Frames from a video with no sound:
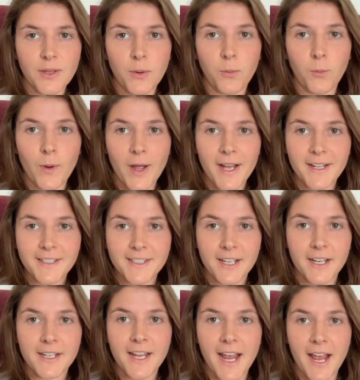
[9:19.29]
Well
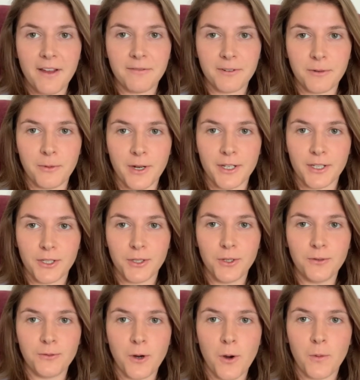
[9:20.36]
done, everyone.
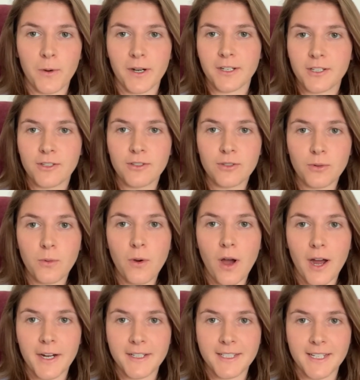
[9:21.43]
You've all worked so
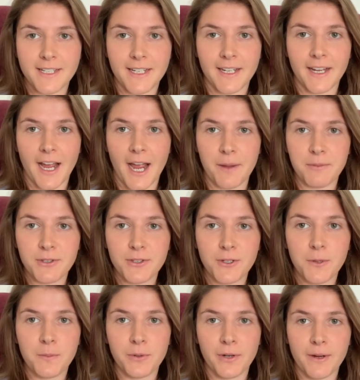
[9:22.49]
hard today. I'm
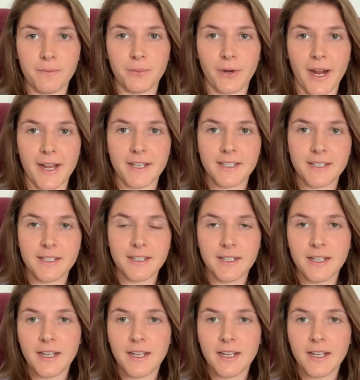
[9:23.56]
super impressed.